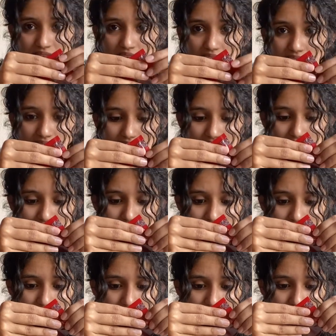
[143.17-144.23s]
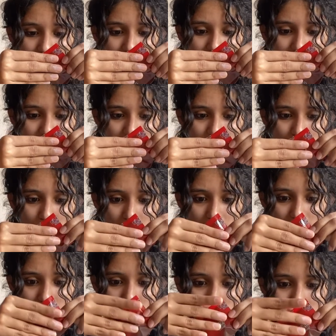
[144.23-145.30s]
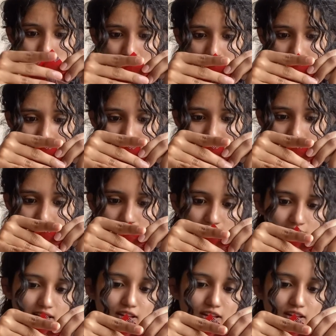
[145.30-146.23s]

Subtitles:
I can literally smell the spice, like,